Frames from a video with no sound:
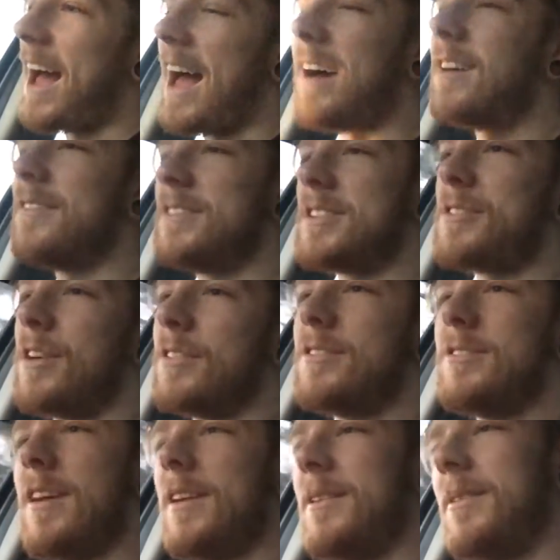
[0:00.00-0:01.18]
hell of a
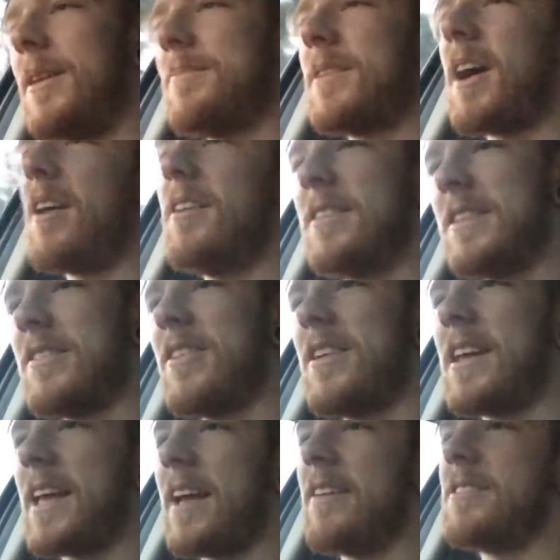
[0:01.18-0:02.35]
struggle. I'm currently
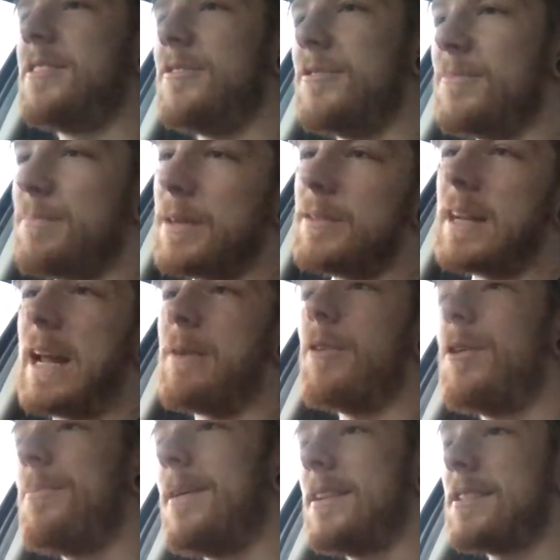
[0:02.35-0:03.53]
learning how to build a
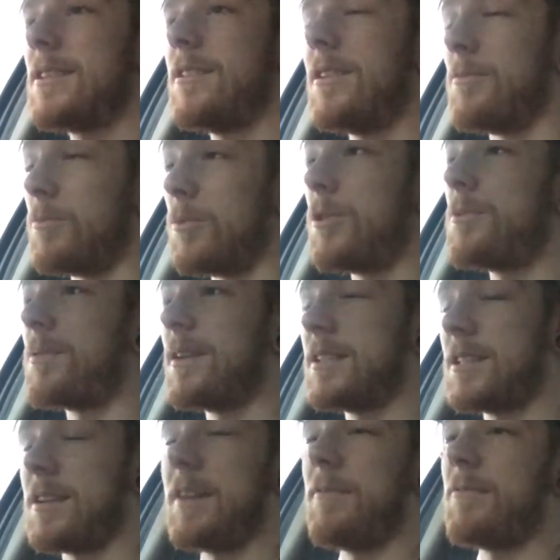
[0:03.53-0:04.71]

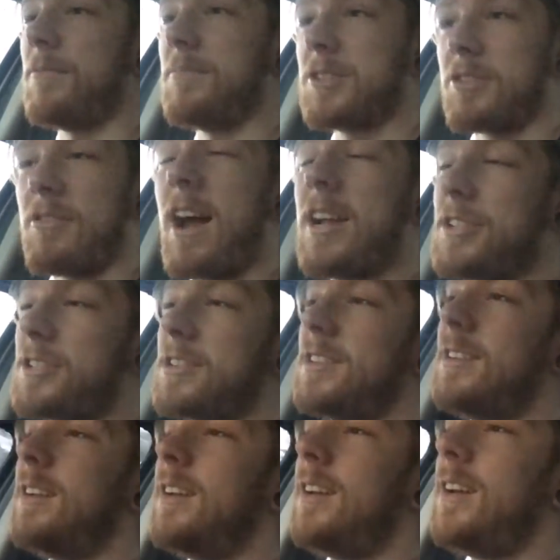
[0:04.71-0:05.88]
WordPress theme from scratch,
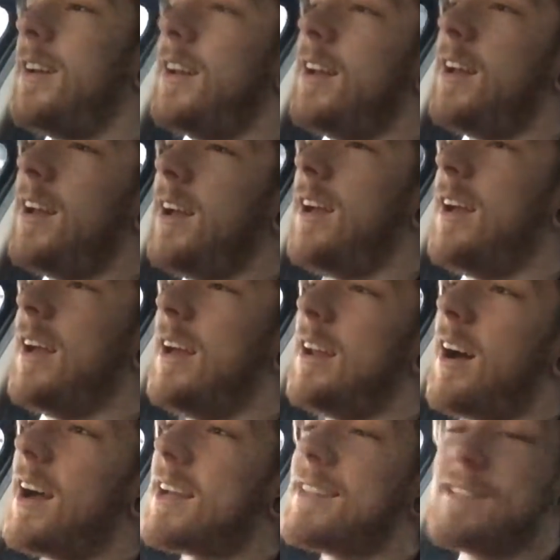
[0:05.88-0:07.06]
and
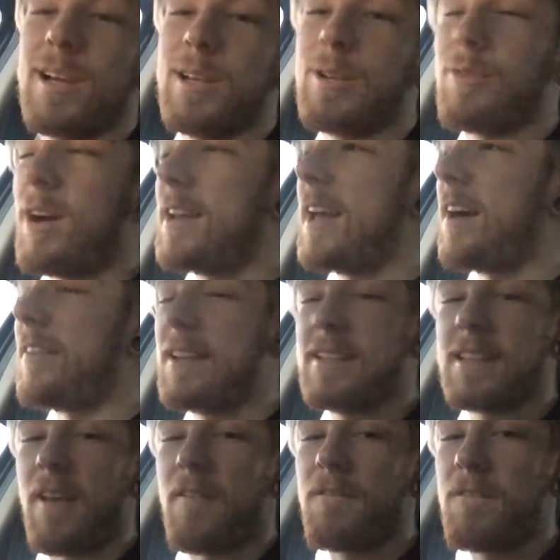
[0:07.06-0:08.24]
I can tell you right now, it is
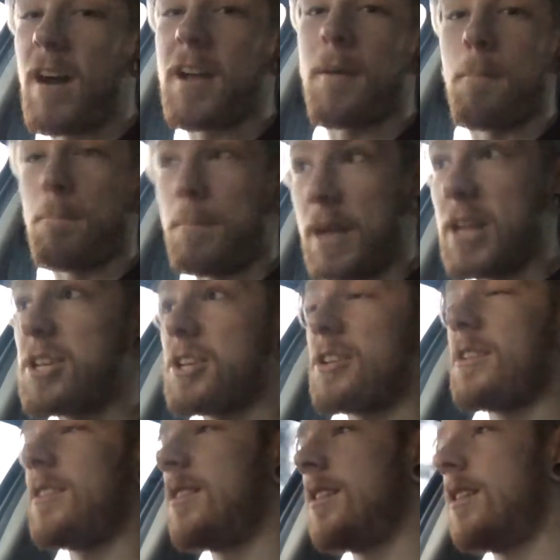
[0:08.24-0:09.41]
a fucking
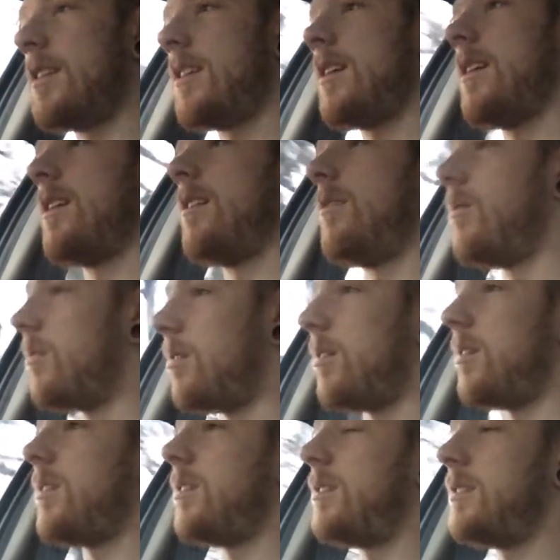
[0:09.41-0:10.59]
bitch. Oh,
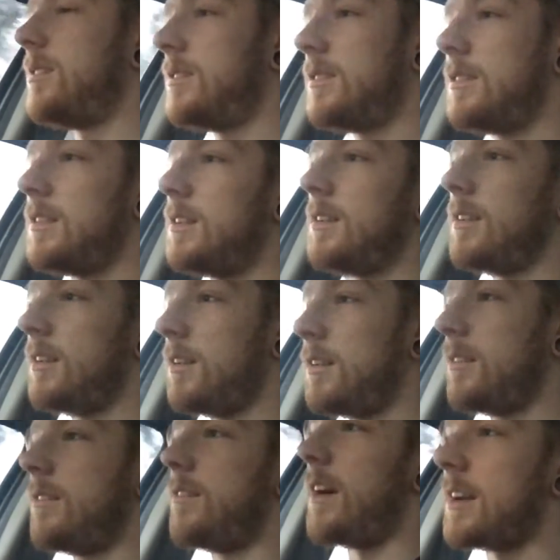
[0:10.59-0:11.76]

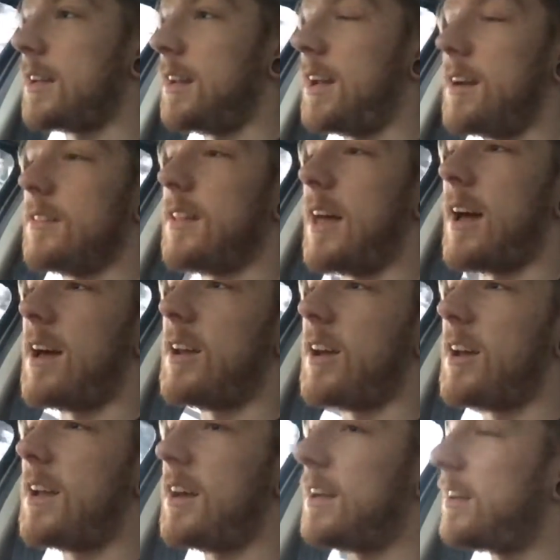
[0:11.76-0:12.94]
fucking hell! Like, I
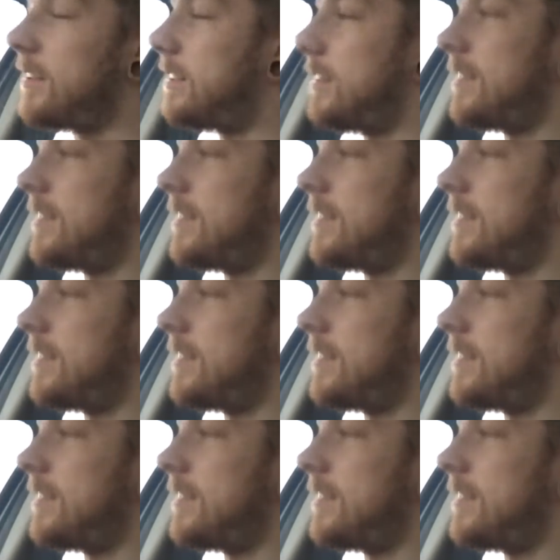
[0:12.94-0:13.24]
know